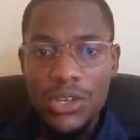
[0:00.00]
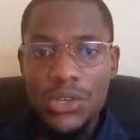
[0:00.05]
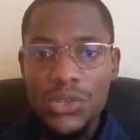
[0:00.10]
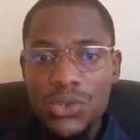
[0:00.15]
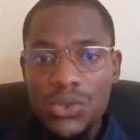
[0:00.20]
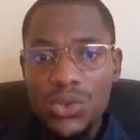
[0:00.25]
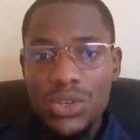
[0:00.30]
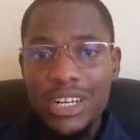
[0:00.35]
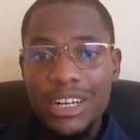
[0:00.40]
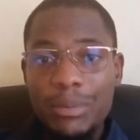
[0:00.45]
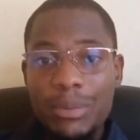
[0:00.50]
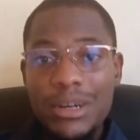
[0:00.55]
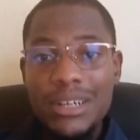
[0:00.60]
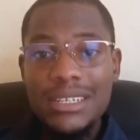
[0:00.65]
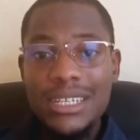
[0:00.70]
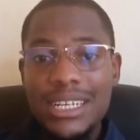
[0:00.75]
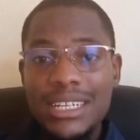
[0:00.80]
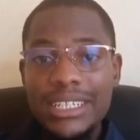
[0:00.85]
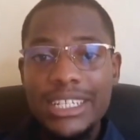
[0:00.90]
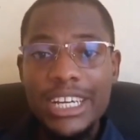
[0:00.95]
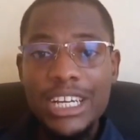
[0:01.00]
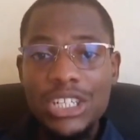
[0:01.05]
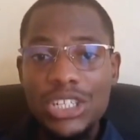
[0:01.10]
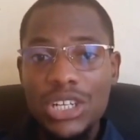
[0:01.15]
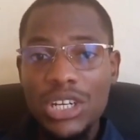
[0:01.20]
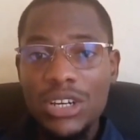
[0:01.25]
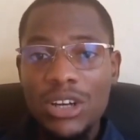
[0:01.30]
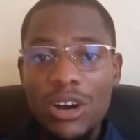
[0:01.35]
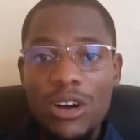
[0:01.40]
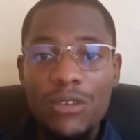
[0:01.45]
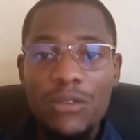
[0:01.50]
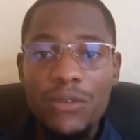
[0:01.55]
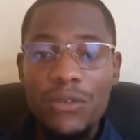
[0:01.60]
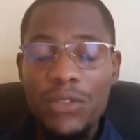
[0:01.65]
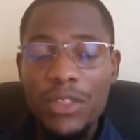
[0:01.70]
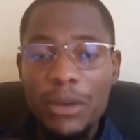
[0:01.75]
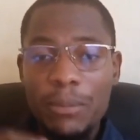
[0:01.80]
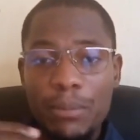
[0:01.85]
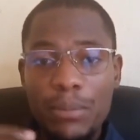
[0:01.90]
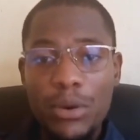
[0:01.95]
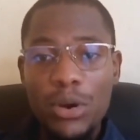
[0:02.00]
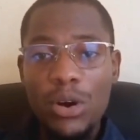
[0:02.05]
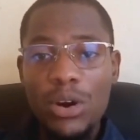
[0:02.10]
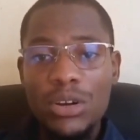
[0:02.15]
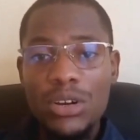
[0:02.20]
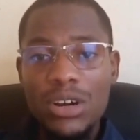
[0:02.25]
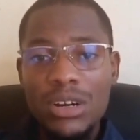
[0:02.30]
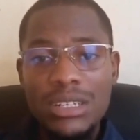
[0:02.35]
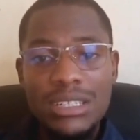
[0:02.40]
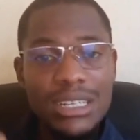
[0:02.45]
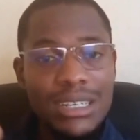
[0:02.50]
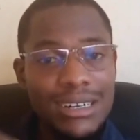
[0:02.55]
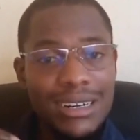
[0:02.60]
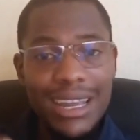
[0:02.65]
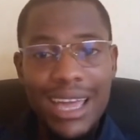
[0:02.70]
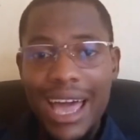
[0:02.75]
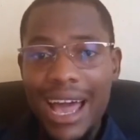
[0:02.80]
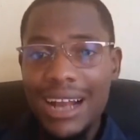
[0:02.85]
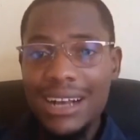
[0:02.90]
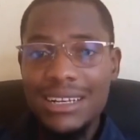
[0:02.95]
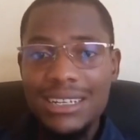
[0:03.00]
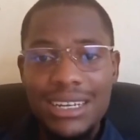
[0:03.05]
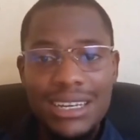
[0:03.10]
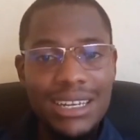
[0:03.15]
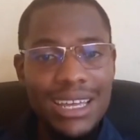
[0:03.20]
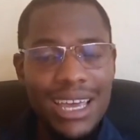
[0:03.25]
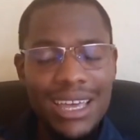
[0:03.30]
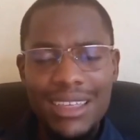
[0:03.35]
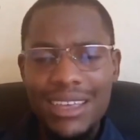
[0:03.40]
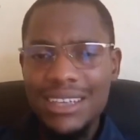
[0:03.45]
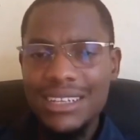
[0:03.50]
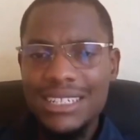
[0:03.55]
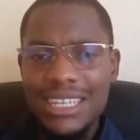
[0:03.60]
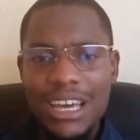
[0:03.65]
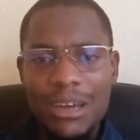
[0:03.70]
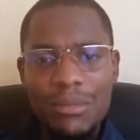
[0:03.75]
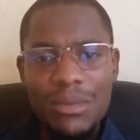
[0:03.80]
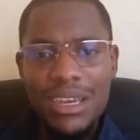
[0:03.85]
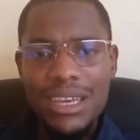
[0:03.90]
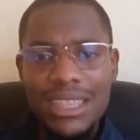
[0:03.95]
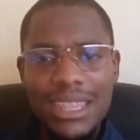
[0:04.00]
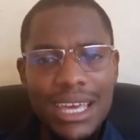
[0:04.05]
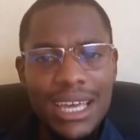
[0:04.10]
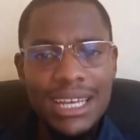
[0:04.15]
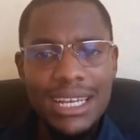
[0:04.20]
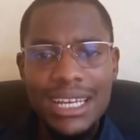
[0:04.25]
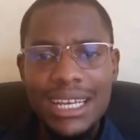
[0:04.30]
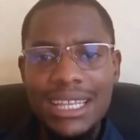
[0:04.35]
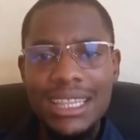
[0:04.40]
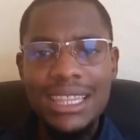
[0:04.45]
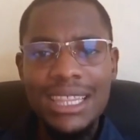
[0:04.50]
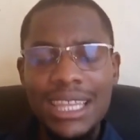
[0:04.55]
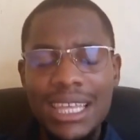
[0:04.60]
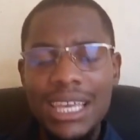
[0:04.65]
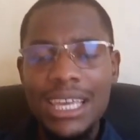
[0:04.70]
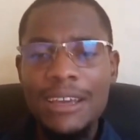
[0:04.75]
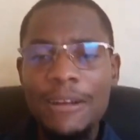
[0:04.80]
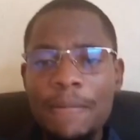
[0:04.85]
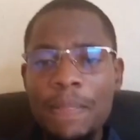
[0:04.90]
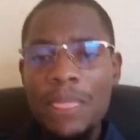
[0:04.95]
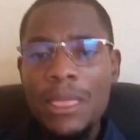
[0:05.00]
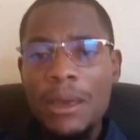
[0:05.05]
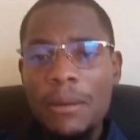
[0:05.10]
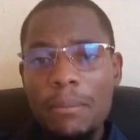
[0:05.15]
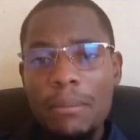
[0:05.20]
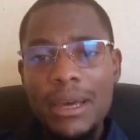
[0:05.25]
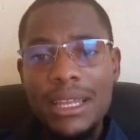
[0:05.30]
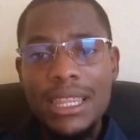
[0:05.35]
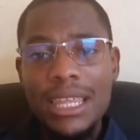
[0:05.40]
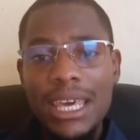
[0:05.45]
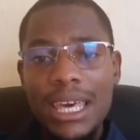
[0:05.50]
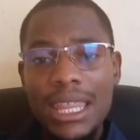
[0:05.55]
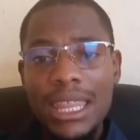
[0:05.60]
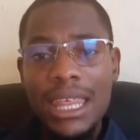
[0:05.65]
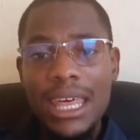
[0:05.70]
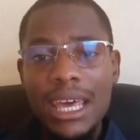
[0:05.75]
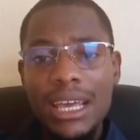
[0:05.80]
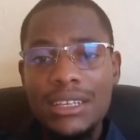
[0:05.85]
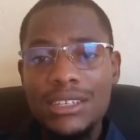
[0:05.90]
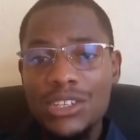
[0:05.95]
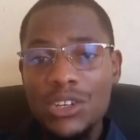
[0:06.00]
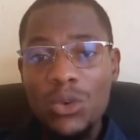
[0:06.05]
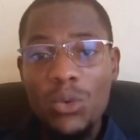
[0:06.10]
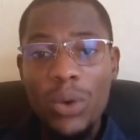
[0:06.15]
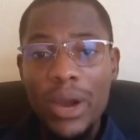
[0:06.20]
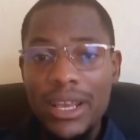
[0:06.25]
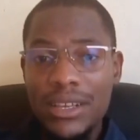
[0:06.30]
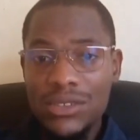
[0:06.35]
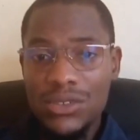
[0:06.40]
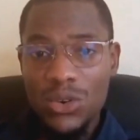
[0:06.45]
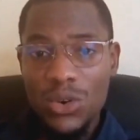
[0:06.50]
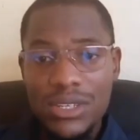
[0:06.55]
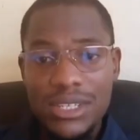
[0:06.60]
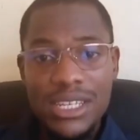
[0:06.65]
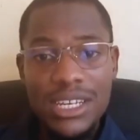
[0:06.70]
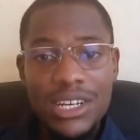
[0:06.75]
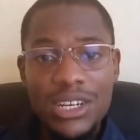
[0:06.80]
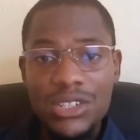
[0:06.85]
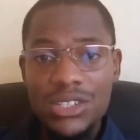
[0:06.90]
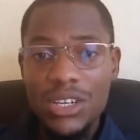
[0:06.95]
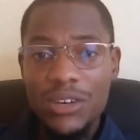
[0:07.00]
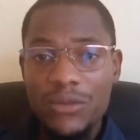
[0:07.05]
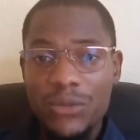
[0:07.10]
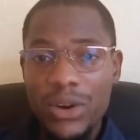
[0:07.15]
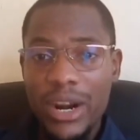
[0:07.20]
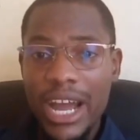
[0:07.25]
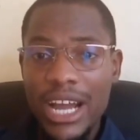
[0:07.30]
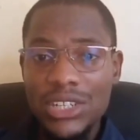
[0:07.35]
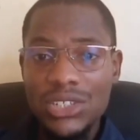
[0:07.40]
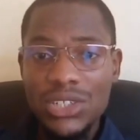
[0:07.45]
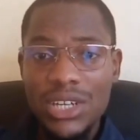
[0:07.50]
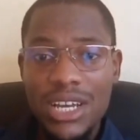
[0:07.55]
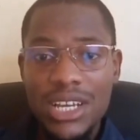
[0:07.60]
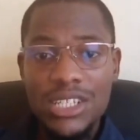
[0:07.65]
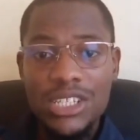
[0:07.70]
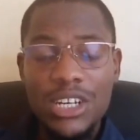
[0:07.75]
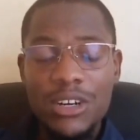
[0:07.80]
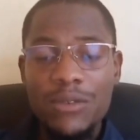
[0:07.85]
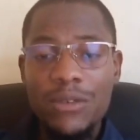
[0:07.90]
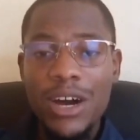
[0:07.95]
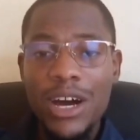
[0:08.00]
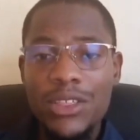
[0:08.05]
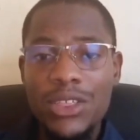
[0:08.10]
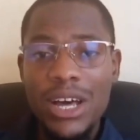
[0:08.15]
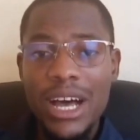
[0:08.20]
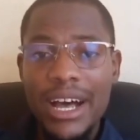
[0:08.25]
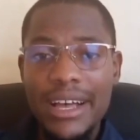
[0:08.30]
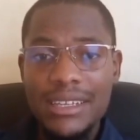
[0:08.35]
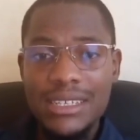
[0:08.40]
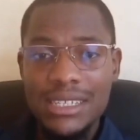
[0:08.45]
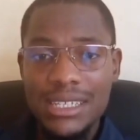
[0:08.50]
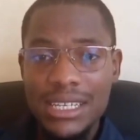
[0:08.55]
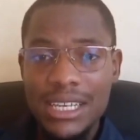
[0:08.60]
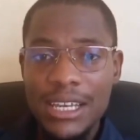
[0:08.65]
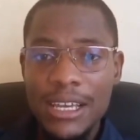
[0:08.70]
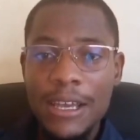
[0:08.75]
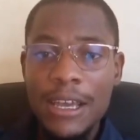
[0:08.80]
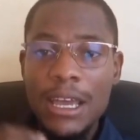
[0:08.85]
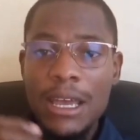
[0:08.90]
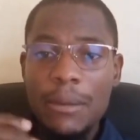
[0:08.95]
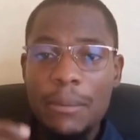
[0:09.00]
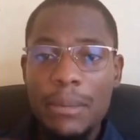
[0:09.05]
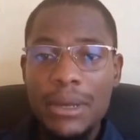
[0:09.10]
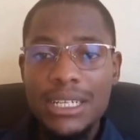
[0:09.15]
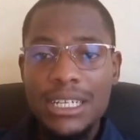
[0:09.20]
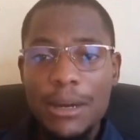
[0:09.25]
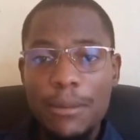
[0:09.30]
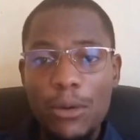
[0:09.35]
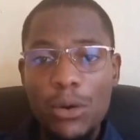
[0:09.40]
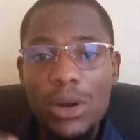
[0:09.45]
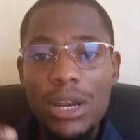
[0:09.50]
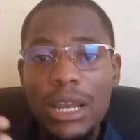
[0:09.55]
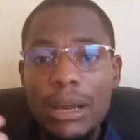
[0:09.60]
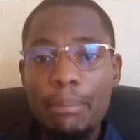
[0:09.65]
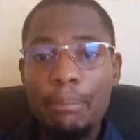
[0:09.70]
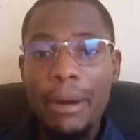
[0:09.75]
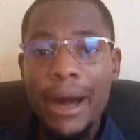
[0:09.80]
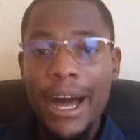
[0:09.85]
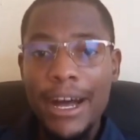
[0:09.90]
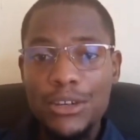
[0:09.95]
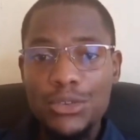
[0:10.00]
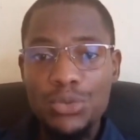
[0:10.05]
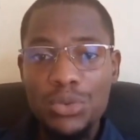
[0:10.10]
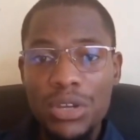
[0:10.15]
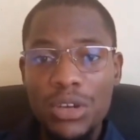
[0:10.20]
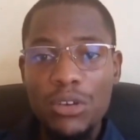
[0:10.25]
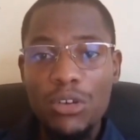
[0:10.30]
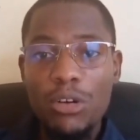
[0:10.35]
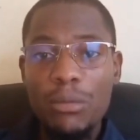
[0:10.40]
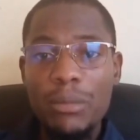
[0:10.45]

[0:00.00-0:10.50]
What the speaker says: So the presentation of the product, reactant, and intermediate in the sequence or series of reaction is referred to as the metabolic pathway or